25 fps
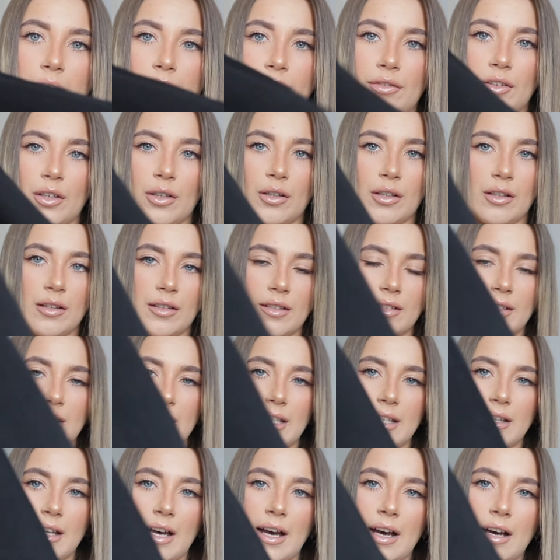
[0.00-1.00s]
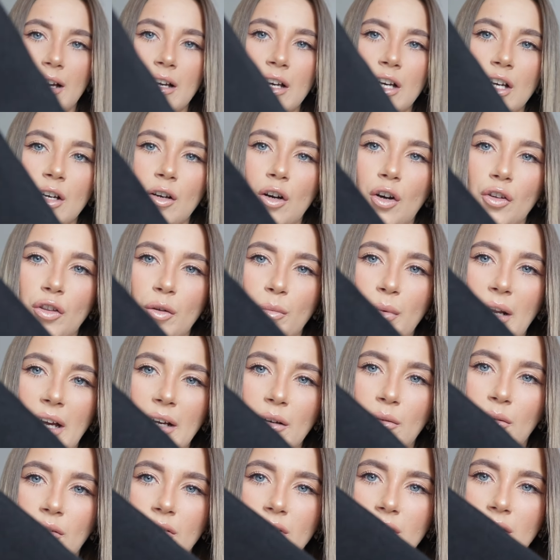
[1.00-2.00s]
If you can see that on the
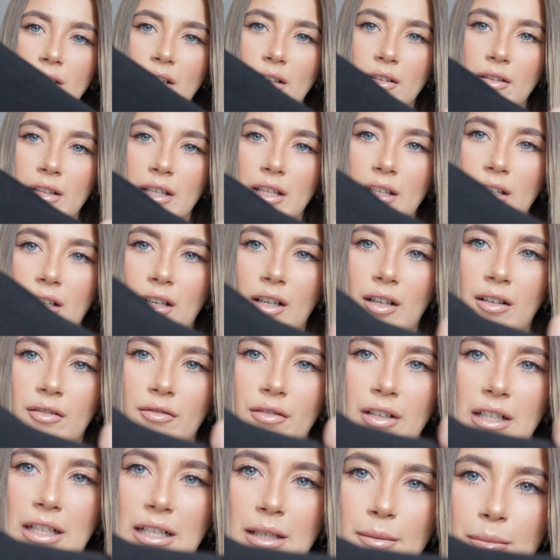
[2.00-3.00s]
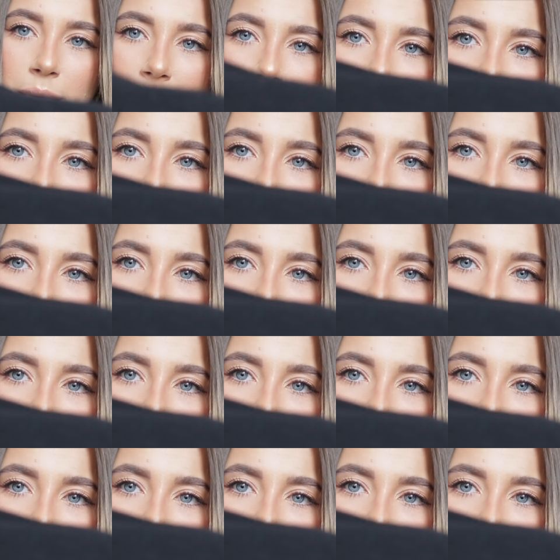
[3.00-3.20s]
black ones, I don't think you're going to really be